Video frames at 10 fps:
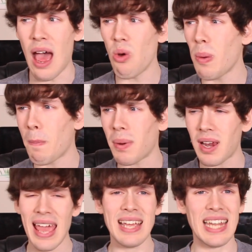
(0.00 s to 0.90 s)
and how
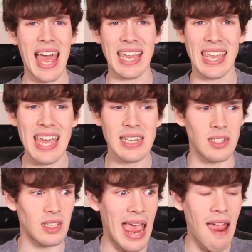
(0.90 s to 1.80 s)
complex Hank is,
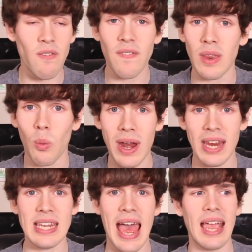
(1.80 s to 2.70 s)
and just everything that
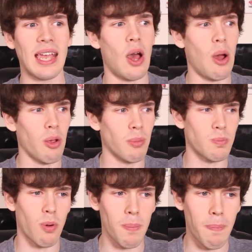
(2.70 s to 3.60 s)
went into Hank, how he
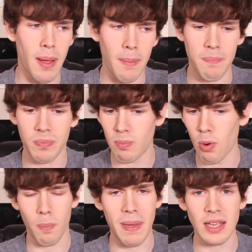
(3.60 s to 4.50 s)
almost broke
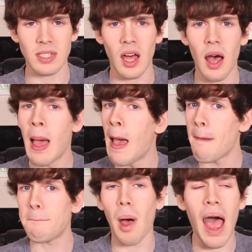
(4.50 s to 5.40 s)
Pixar.
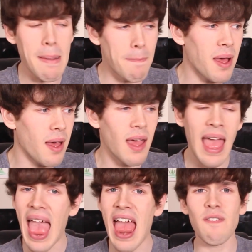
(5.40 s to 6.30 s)
Piper,
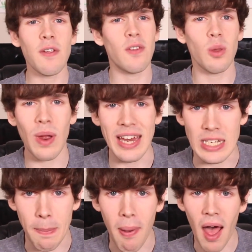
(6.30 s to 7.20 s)
everything that went
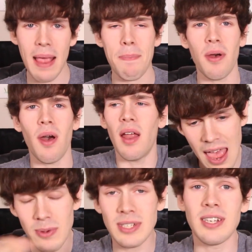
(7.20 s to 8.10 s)
into Piper.
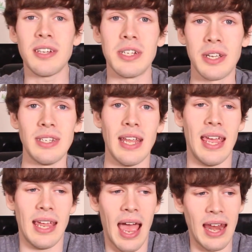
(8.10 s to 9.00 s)
It was such a good
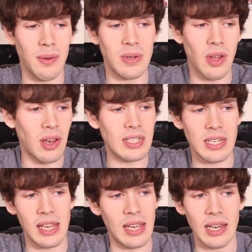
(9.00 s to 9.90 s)
day, and it was
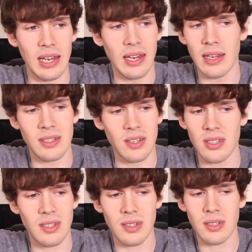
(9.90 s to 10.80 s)
honestly
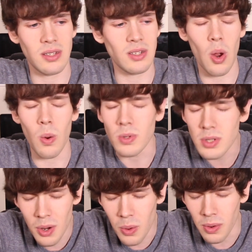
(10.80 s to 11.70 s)
just
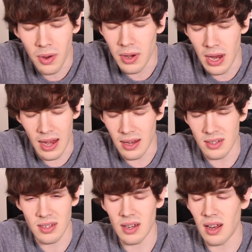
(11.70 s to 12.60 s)
so good.
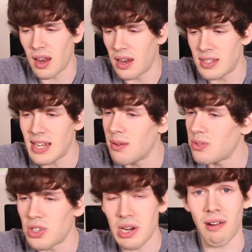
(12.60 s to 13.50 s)
And it
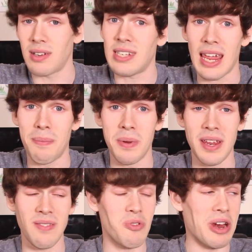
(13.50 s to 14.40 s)
sounds generic to say, but
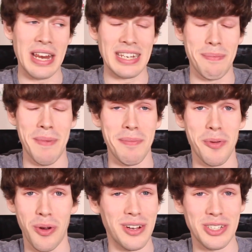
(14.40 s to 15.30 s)
it really did make
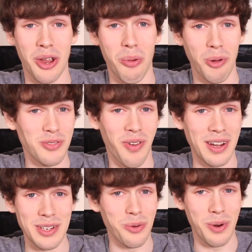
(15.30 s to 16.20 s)
me want to just go and watch
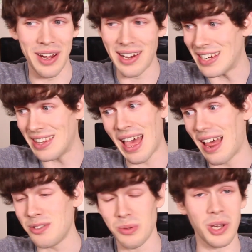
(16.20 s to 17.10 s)
Finding Dory, and I did
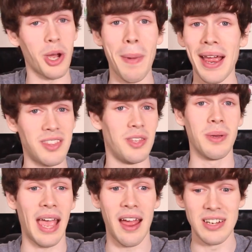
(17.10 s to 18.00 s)
that as soon as I got back to
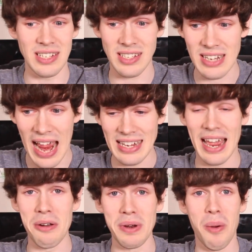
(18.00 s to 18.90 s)
the UK. I just sat
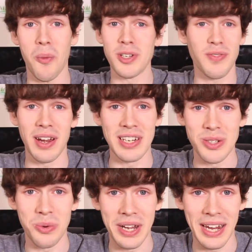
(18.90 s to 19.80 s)
down and watched Finding
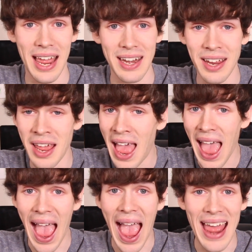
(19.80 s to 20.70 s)
Dory again,
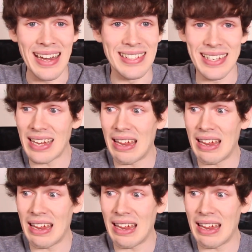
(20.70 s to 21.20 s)
and